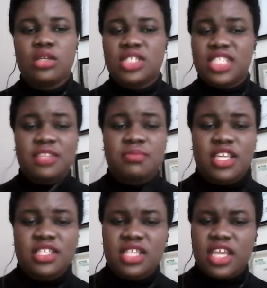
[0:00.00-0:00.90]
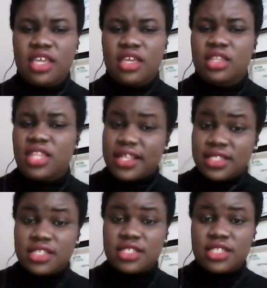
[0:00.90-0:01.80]
statements like,
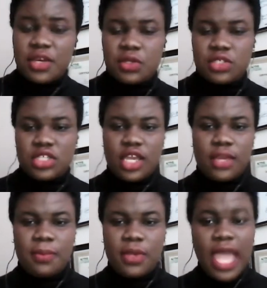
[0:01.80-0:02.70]
"That's a stereotype.